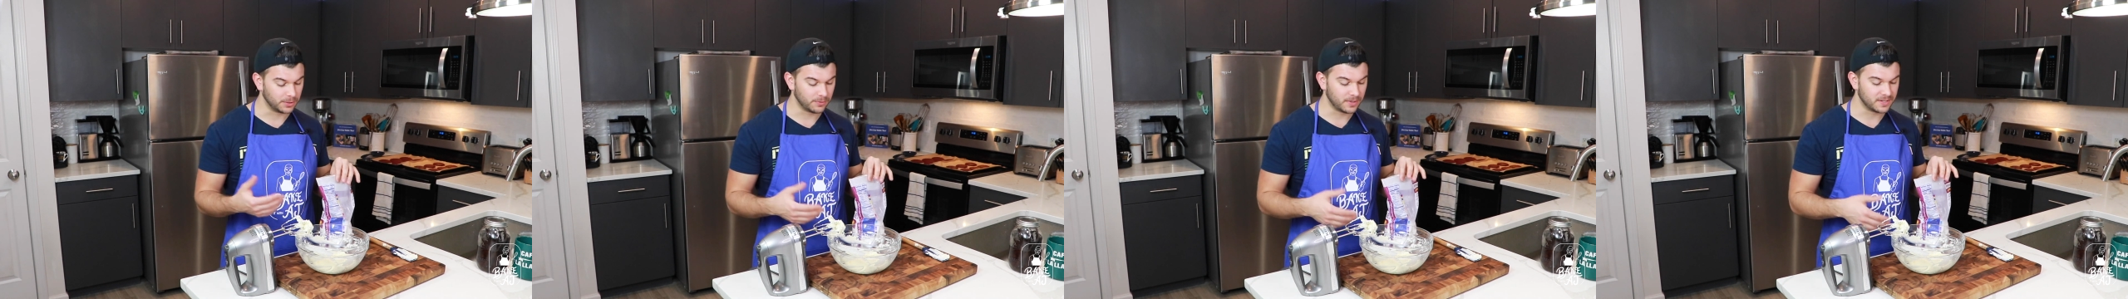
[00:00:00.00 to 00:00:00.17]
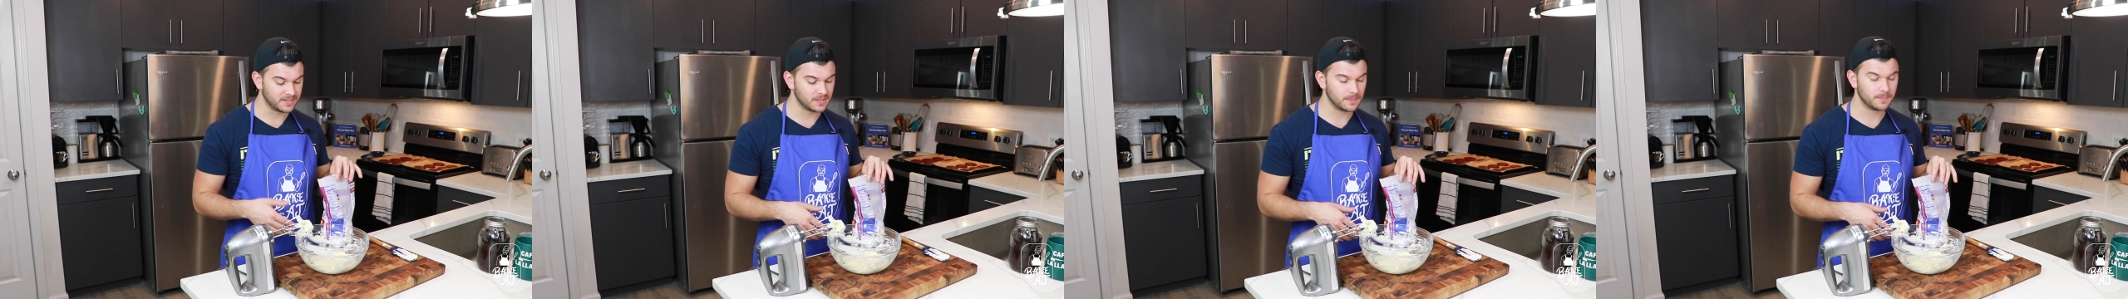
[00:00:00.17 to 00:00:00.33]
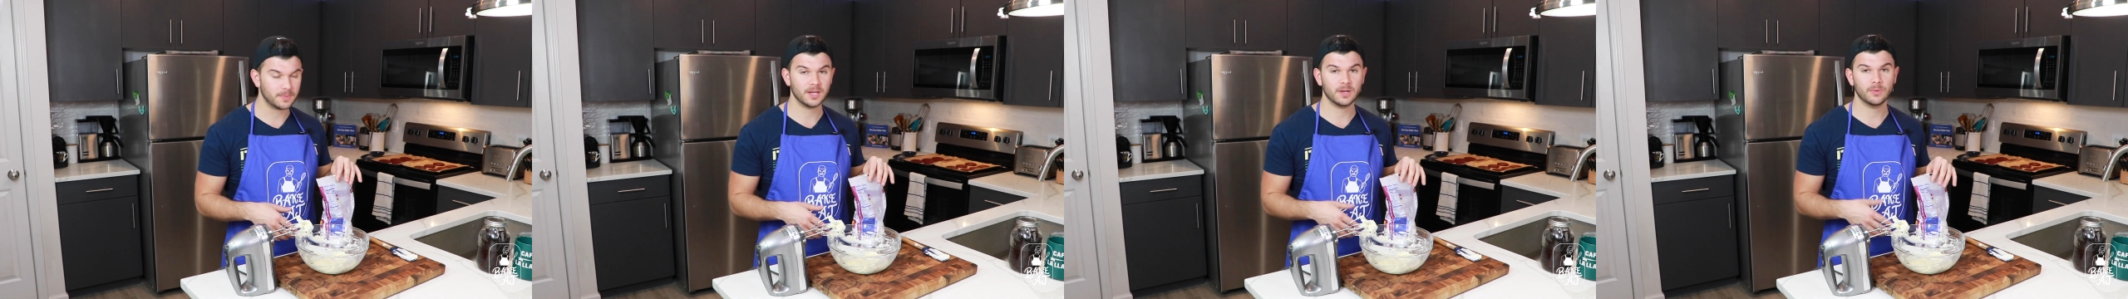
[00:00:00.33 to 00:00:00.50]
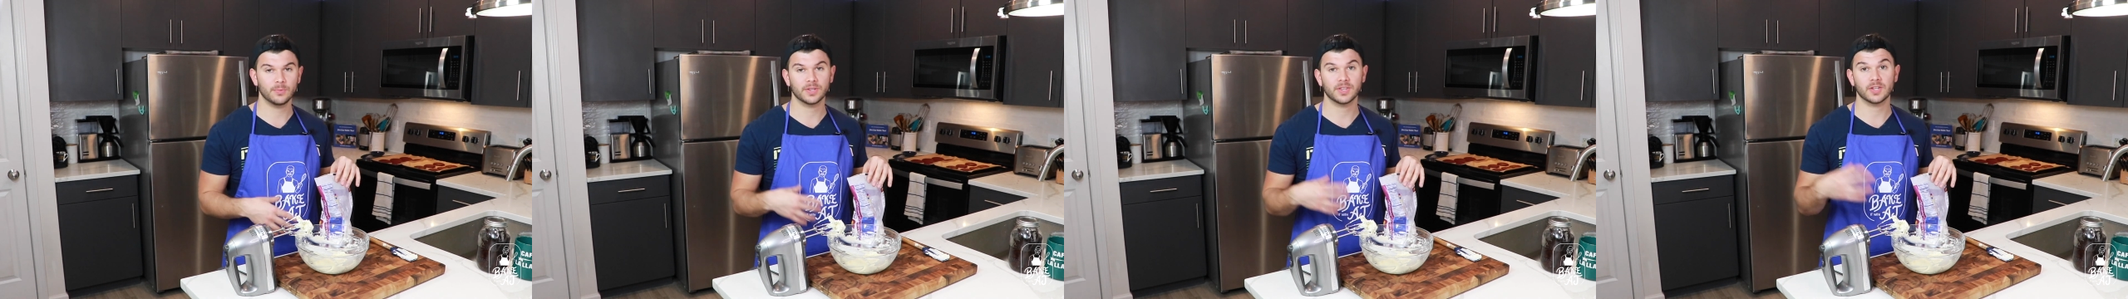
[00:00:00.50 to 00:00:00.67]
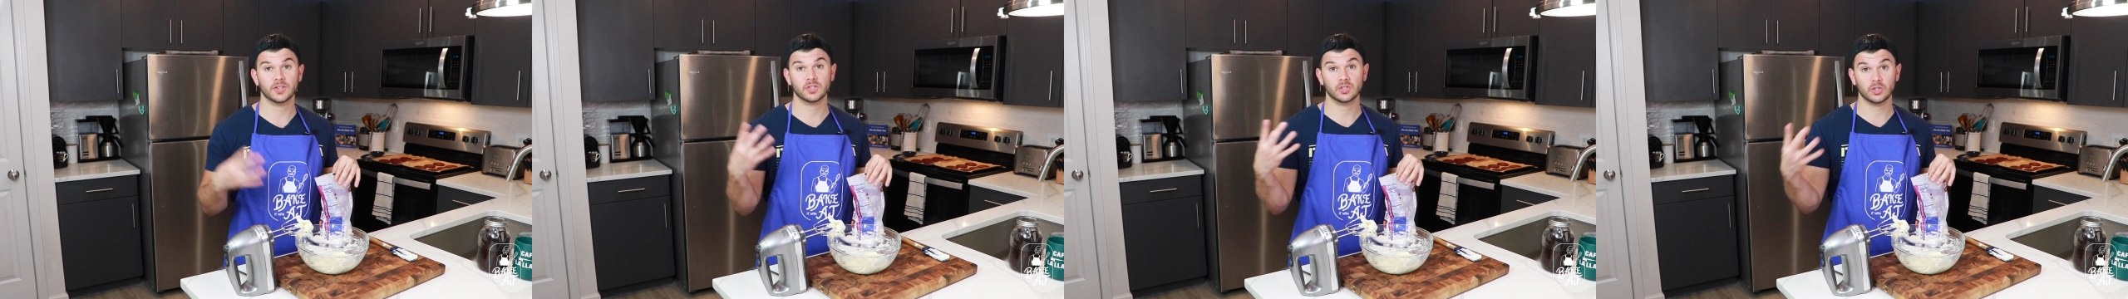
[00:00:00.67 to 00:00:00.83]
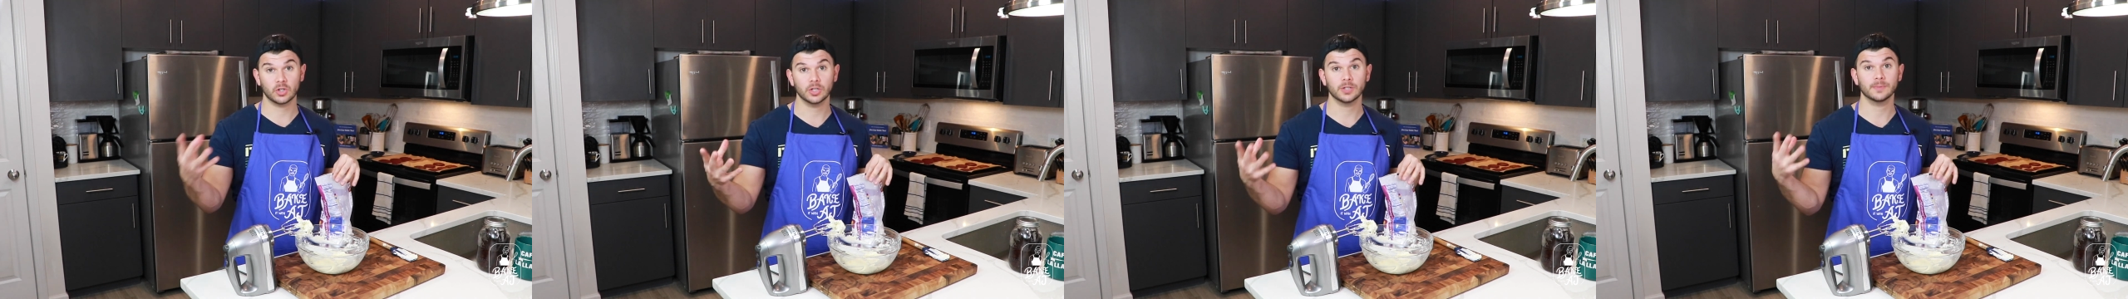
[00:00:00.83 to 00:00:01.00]
recipe with a
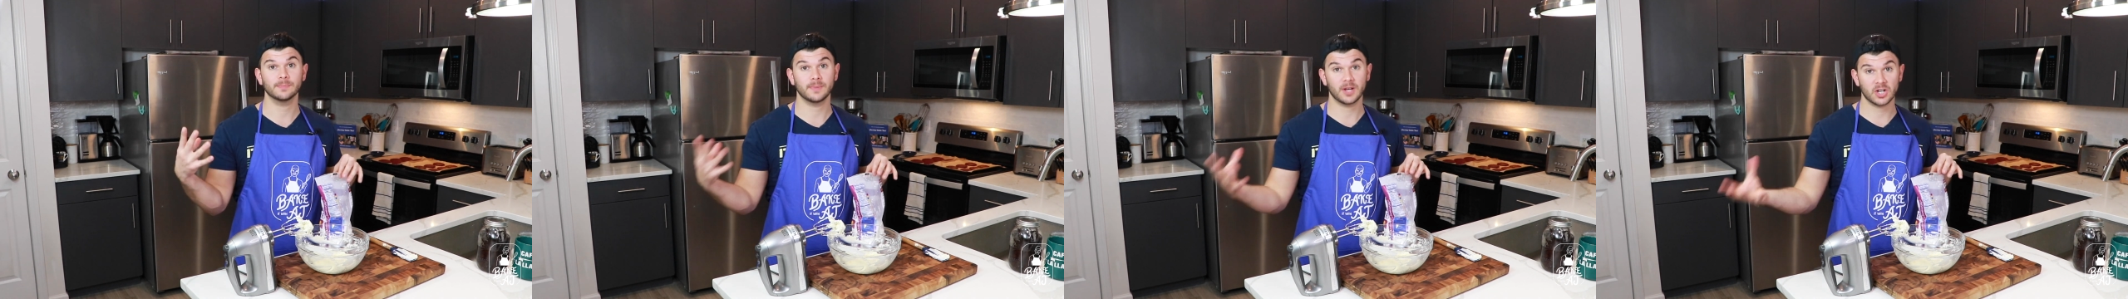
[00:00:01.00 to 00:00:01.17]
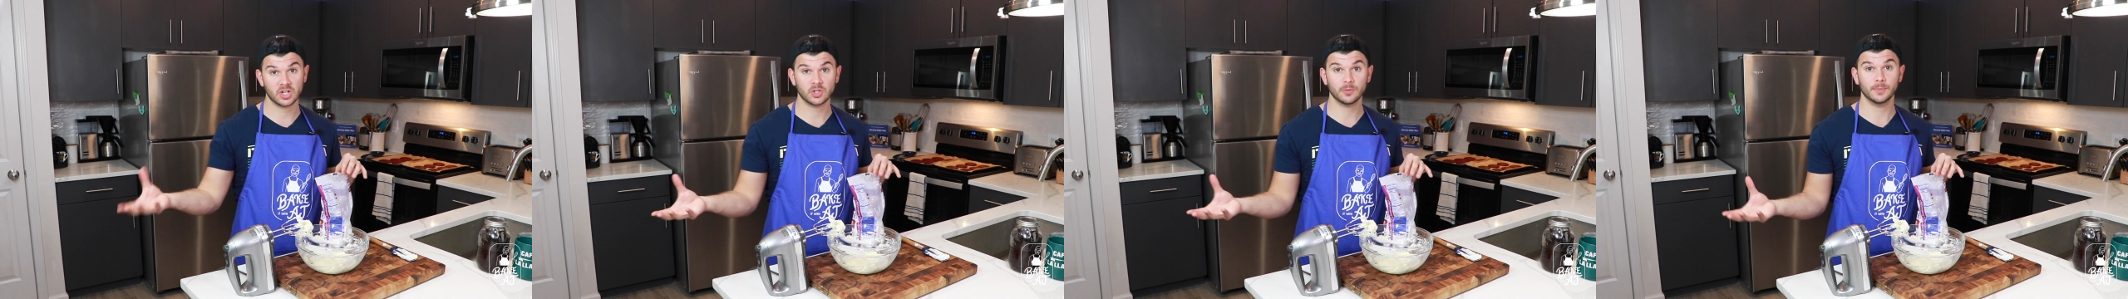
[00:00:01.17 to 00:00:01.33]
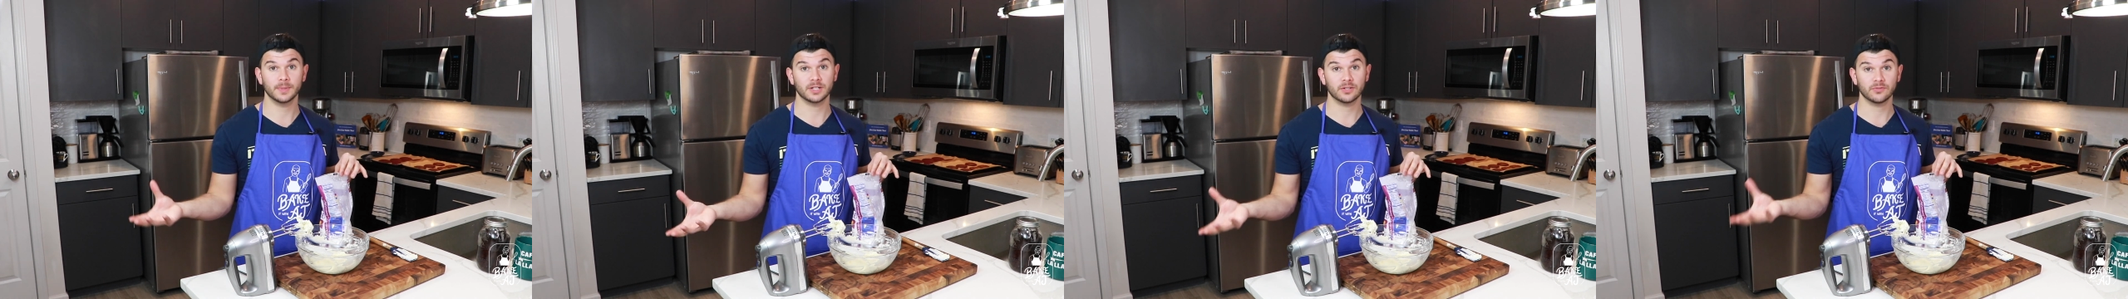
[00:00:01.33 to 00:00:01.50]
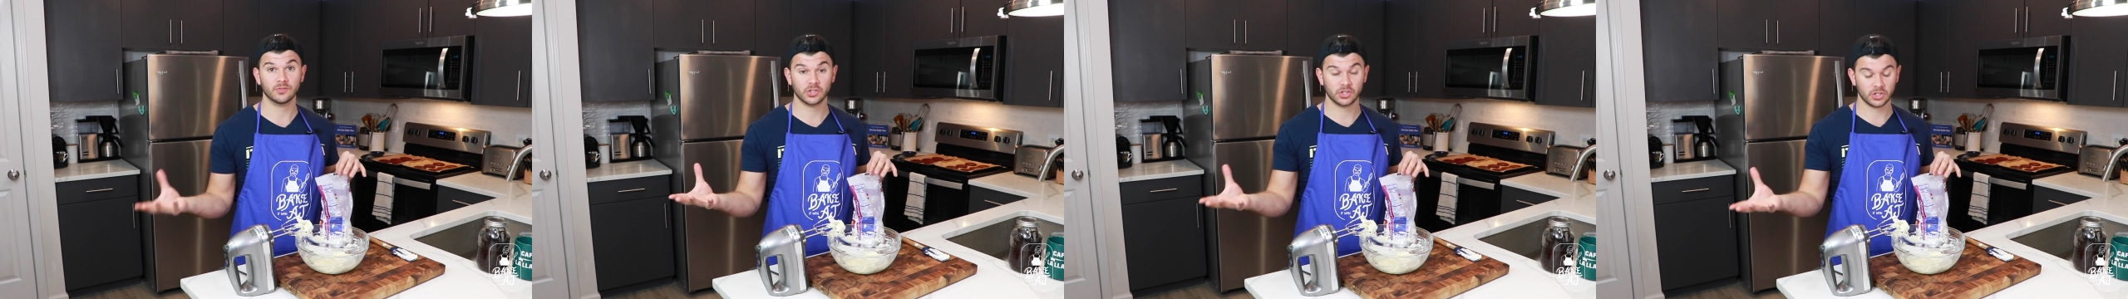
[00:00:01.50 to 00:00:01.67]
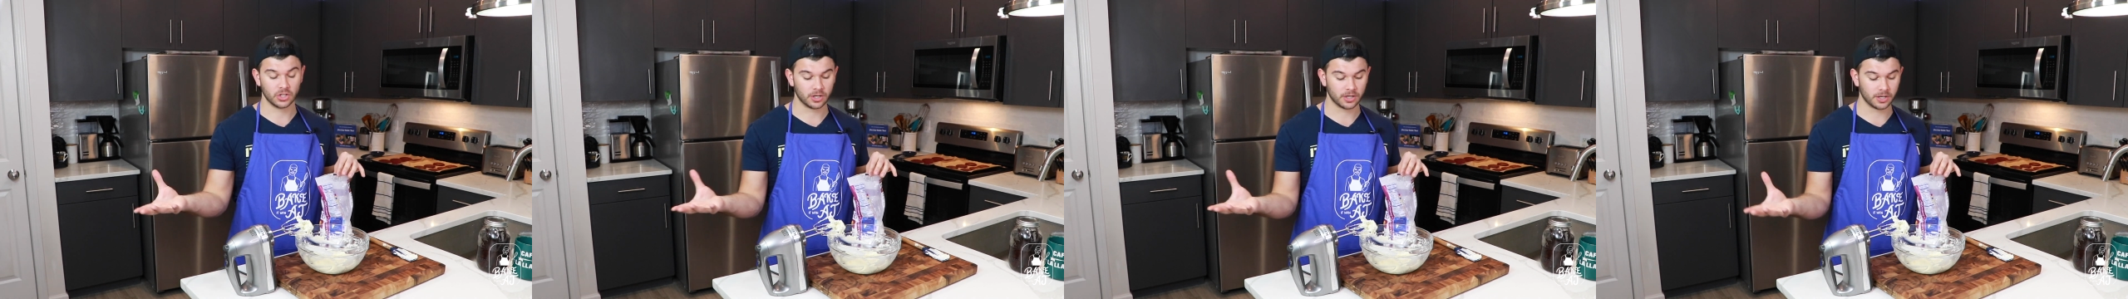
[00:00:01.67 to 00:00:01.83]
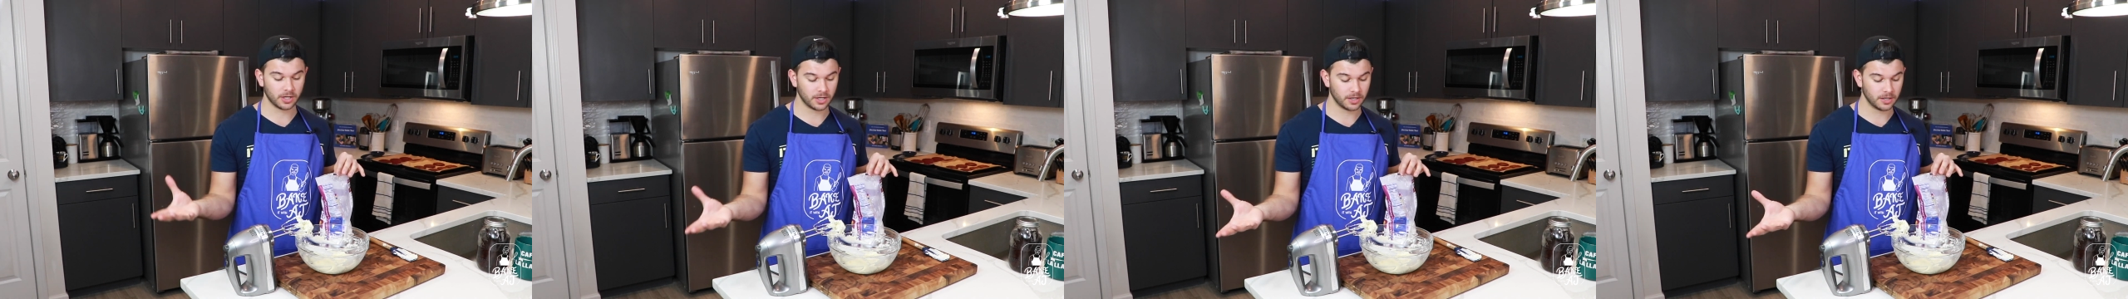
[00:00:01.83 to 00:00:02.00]
certain measurement of
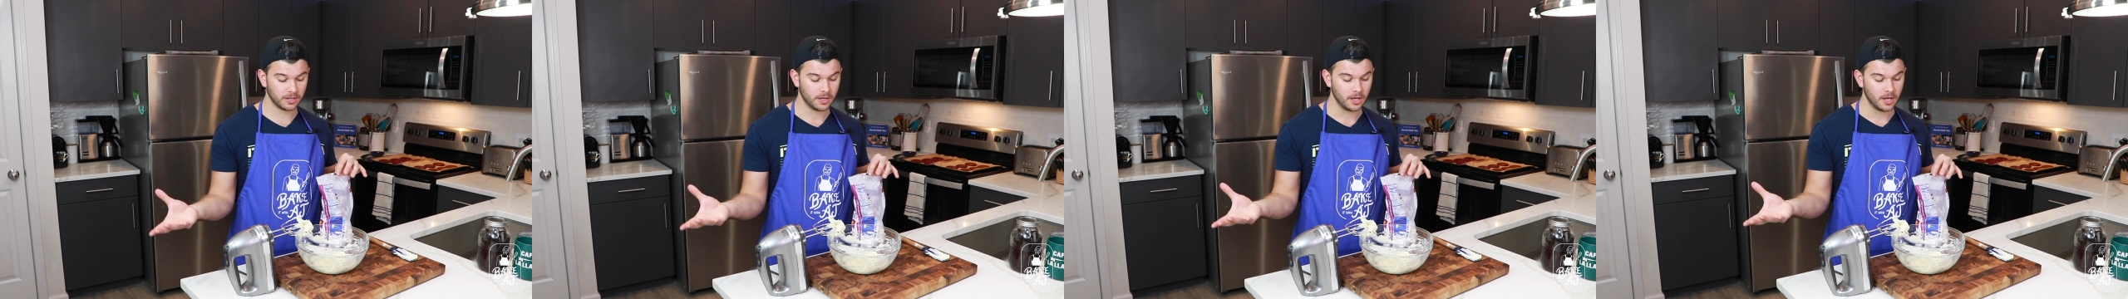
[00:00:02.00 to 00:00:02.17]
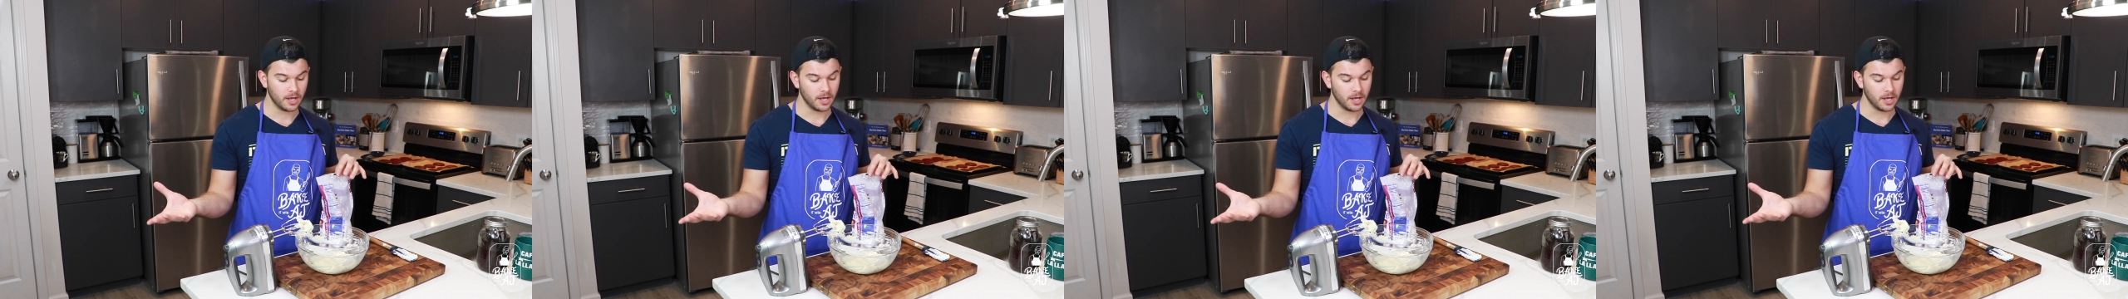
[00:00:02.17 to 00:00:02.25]
sugar,